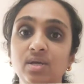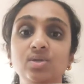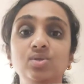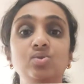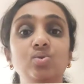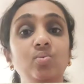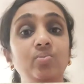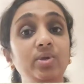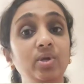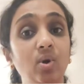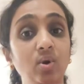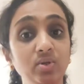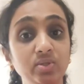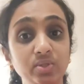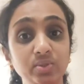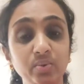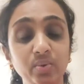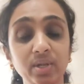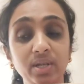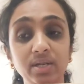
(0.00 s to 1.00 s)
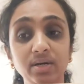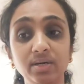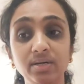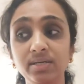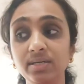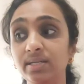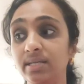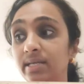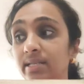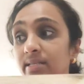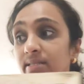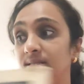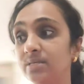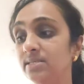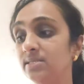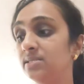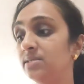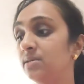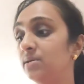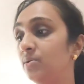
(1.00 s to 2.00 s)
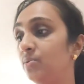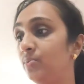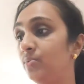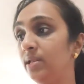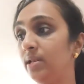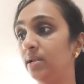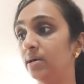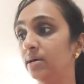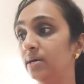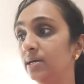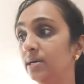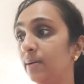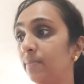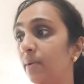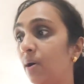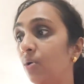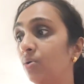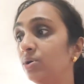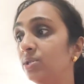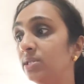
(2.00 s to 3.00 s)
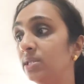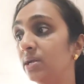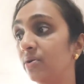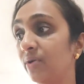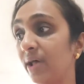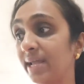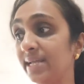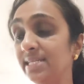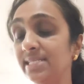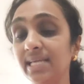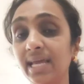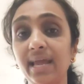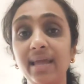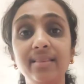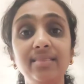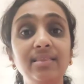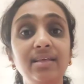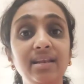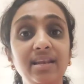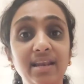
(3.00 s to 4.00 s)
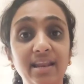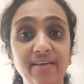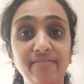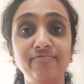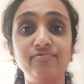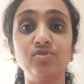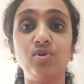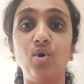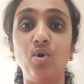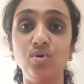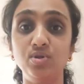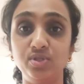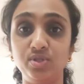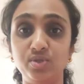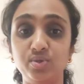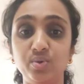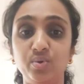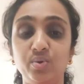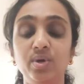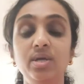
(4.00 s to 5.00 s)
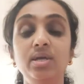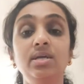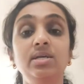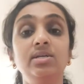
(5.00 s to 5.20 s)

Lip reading: So we also learned in this, we learned about the right and the left also.